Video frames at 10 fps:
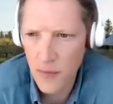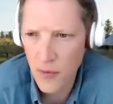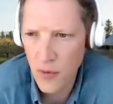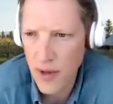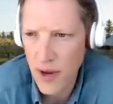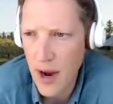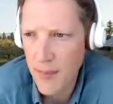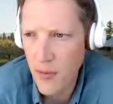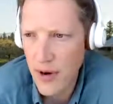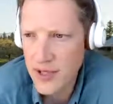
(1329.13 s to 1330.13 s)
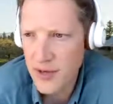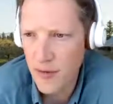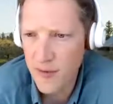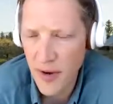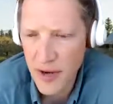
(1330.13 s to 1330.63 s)
really operational
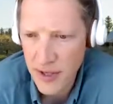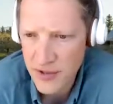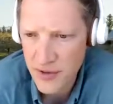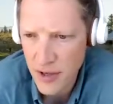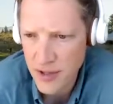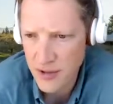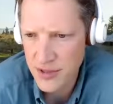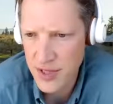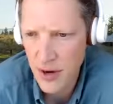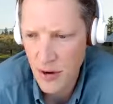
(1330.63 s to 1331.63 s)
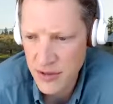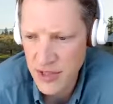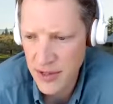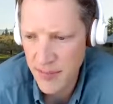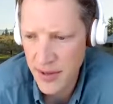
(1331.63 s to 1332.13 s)
funding structures that
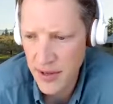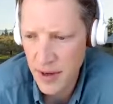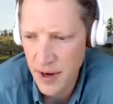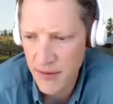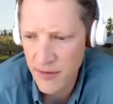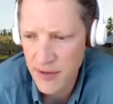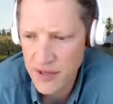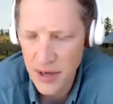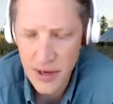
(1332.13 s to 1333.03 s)
RCTP offers